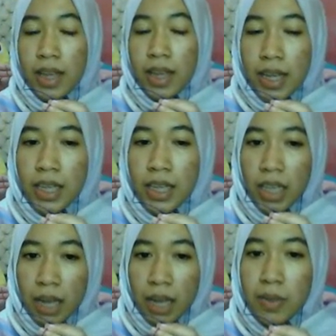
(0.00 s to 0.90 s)
it
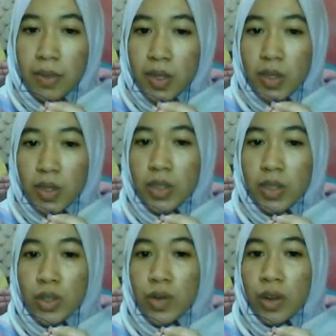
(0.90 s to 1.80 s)
can be used to
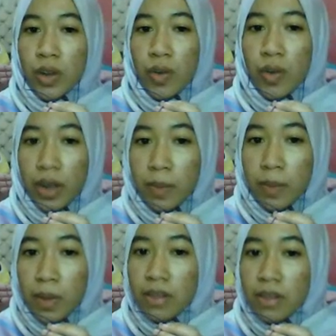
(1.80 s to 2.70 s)
recruit
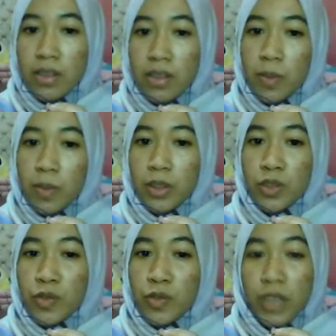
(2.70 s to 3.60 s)
participants to
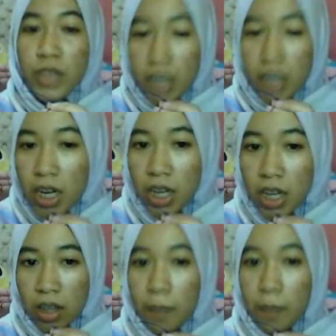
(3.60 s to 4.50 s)
via
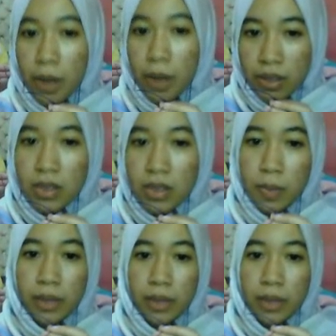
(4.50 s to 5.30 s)
other participants.